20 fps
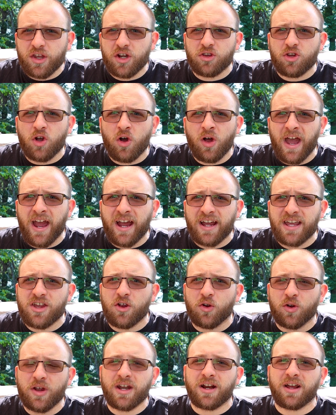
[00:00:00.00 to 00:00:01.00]
an adult Ackie,
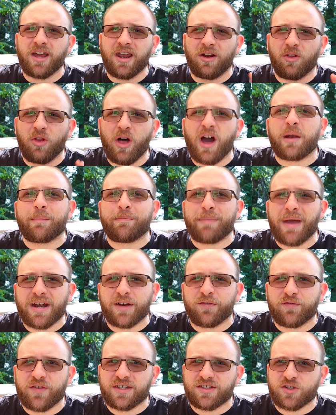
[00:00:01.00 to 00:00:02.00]
you're going to get a lot of
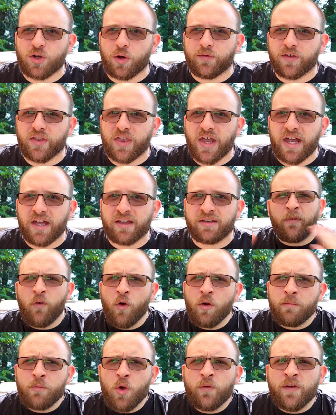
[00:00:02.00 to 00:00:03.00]
benefits off of that.
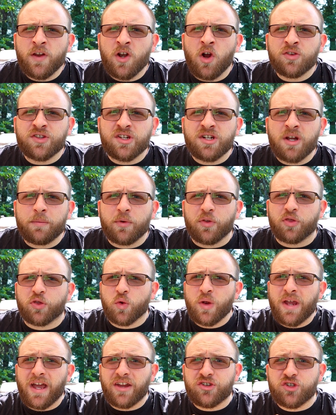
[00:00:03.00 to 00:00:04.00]
Before moving on to number
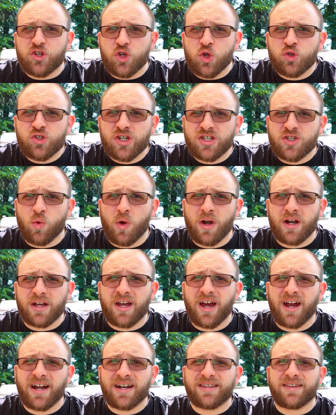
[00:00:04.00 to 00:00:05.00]
3, I do just want to
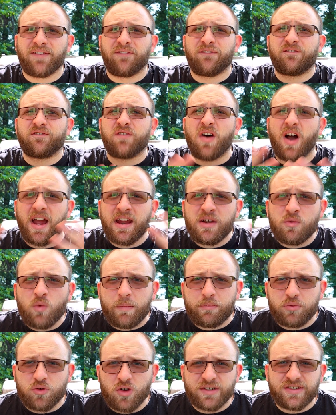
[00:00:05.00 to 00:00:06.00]
kind of define
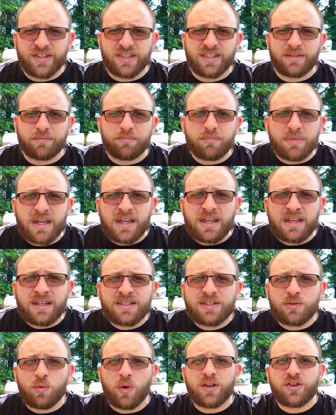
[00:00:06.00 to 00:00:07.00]
what presence
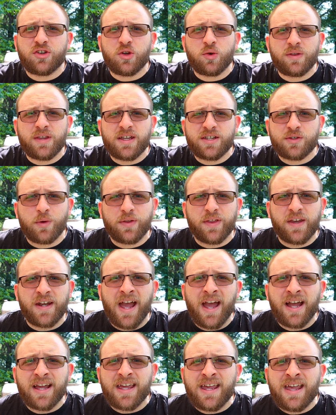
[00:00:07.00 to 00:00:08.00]
means when doing this with an
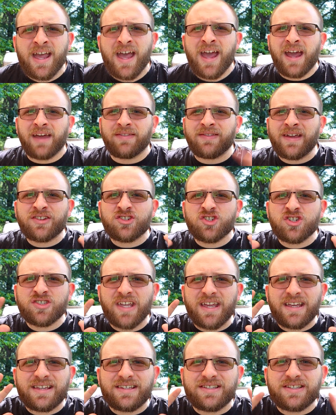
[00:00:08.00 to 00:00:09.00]
Ackie, and that's
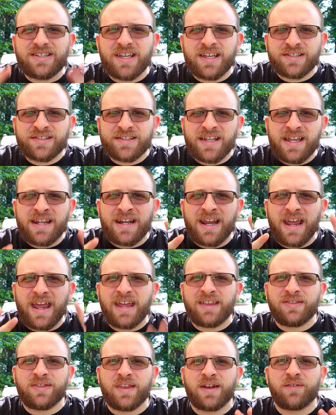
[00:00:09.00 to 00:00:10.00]
just existing
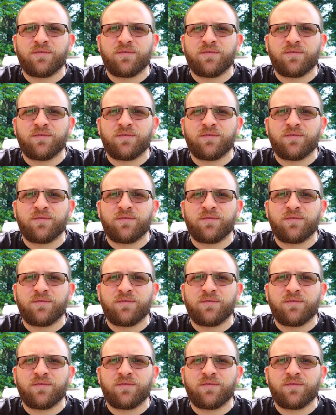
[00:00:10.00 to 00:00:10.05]
in the